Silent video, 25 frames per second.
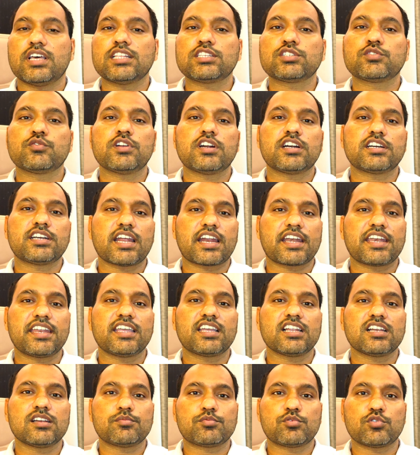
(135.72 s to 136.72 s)
So that's where a
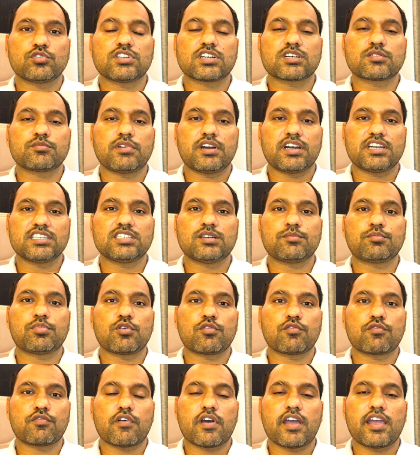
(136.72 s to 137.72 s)
technical project manager
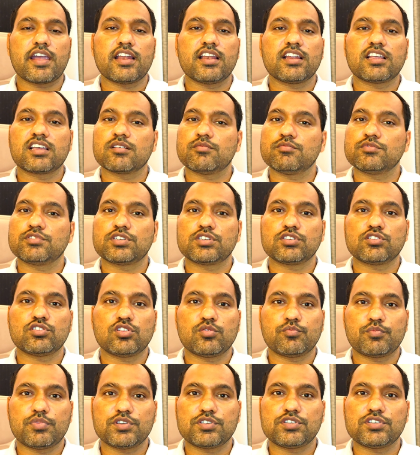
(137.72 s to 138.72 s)
profile comes into
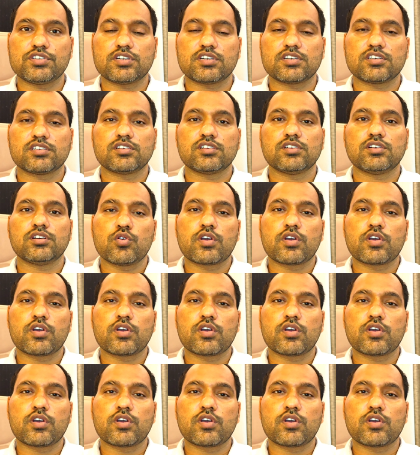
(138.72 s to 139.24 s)
the picture.